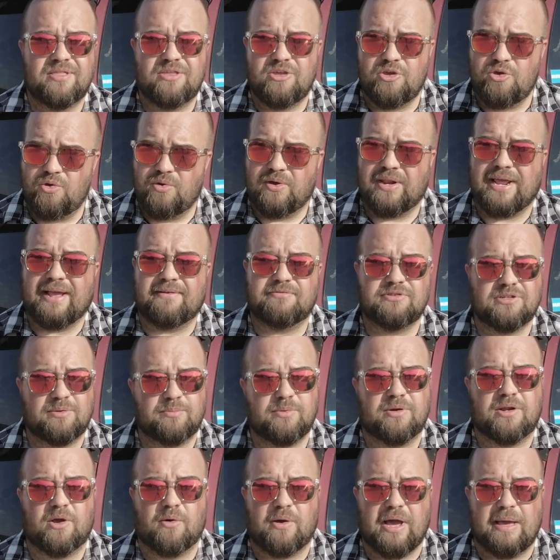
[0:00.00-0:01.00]
you could have
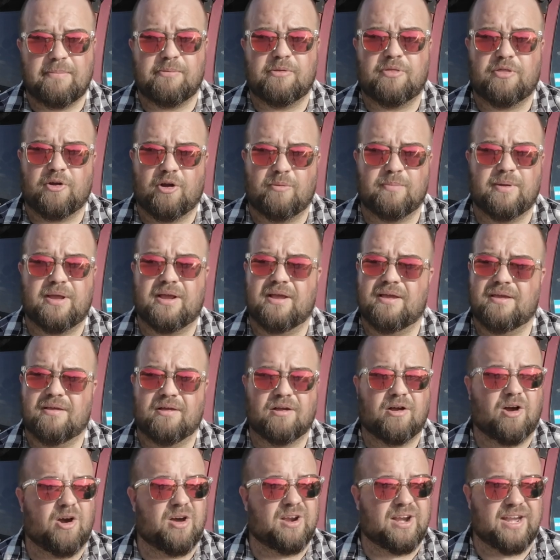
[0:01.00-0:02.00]
someone go hypothermic
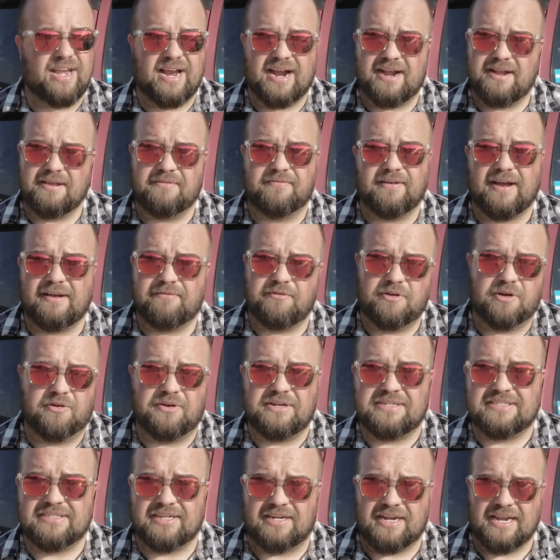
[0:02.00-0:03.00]
on a
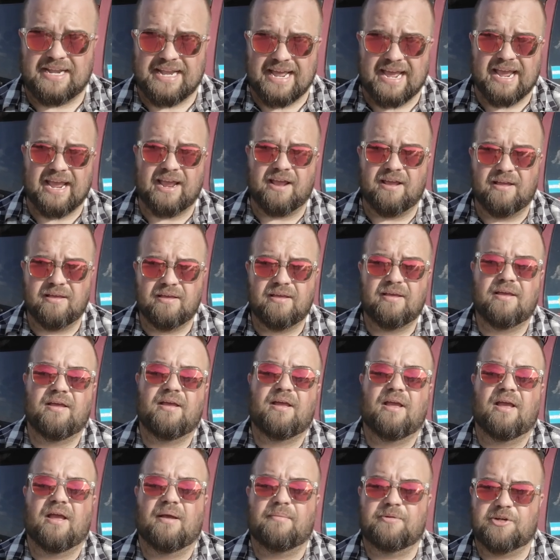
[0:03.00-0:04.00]
95-degree sunny day
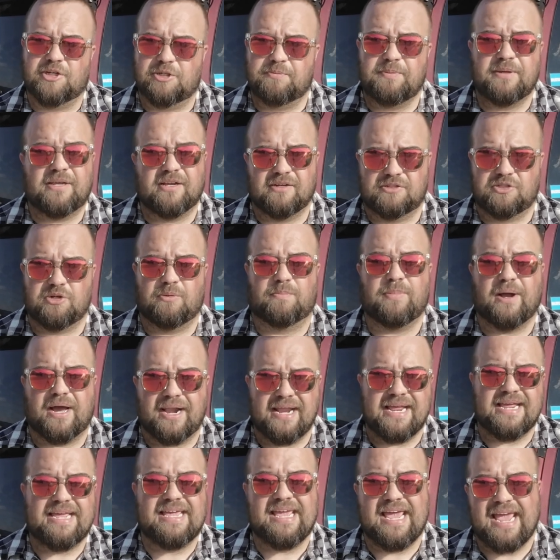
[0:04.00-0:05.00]
just because their
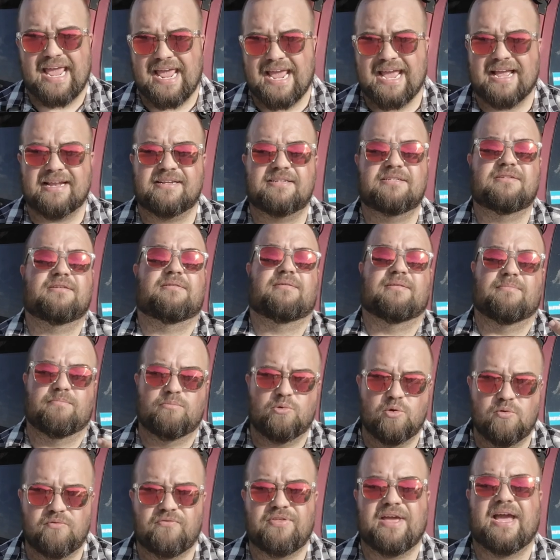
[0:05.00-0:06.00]
body can't
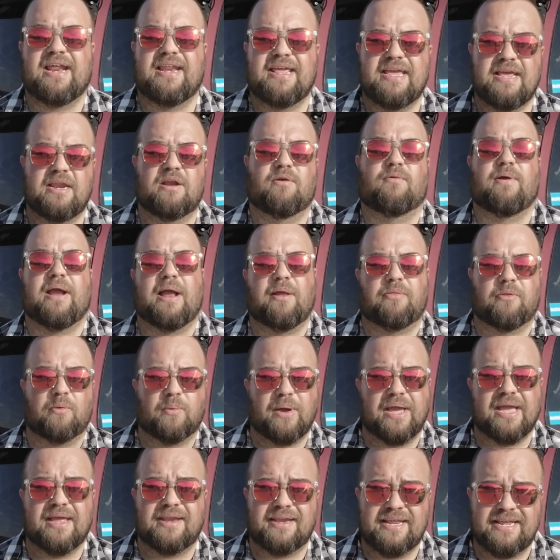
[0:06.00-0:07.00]
move that heat around the
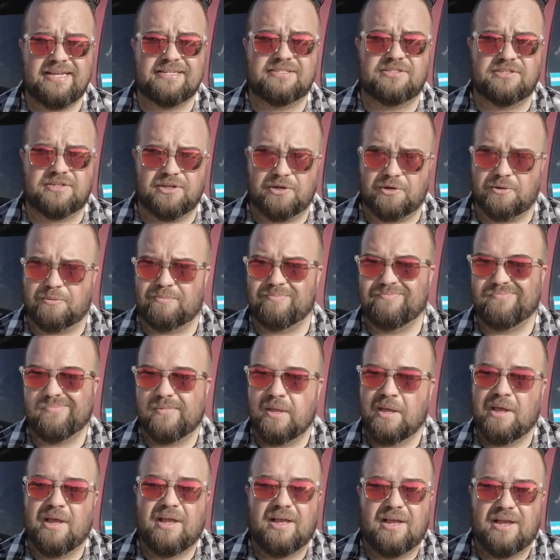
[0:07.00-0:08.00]
way it needs to.
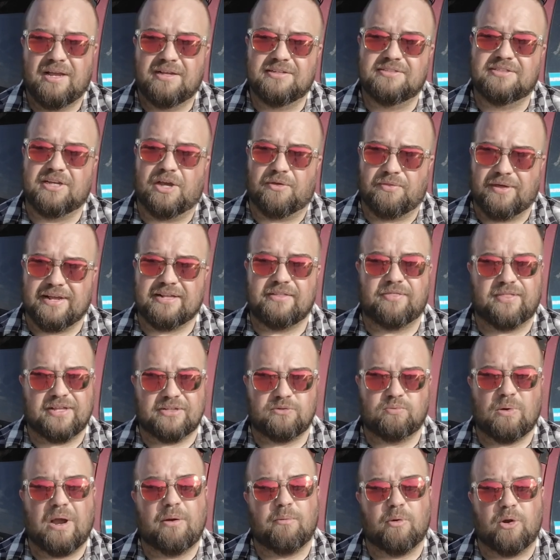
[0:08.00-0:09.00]
So
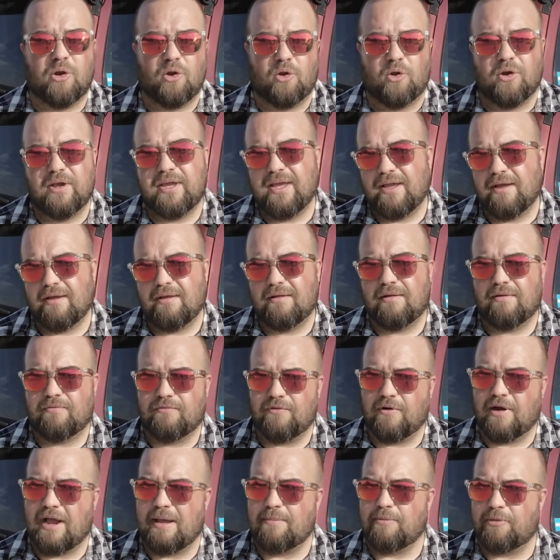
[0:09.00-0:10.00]
that's why we're looking
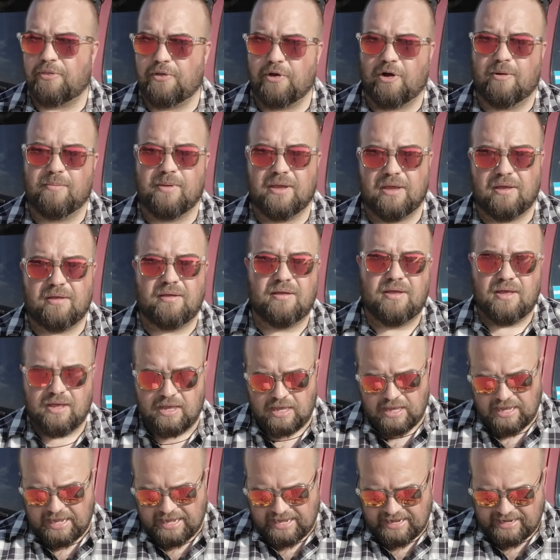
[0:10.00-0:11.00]
for hypothermia.
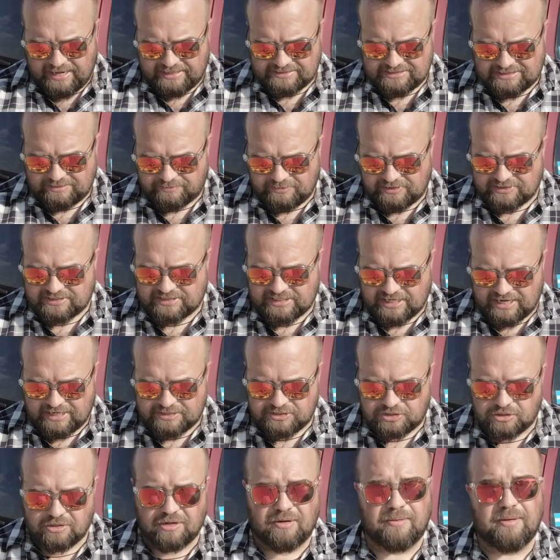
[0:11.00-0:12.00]
Some of the
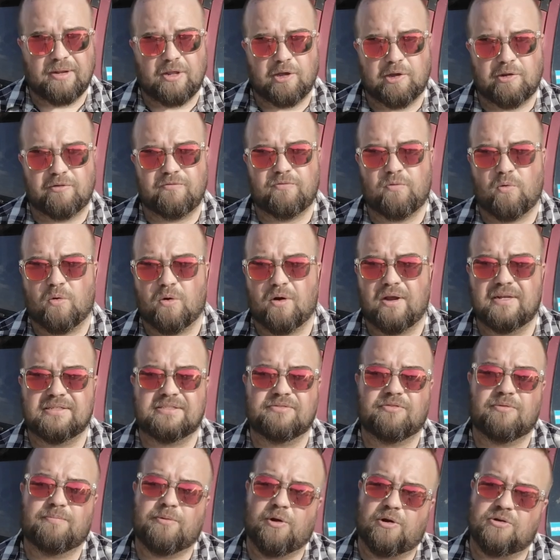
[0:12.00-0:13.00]
signs you're going to be looking for is
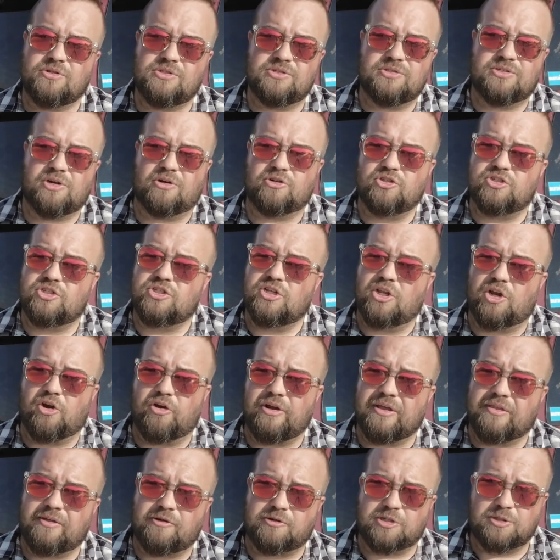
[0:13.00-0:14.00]
if the person starts
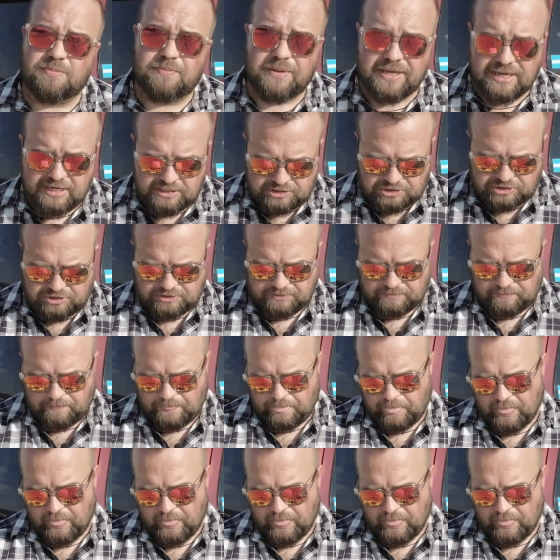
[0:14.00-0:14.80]
slurring their speech,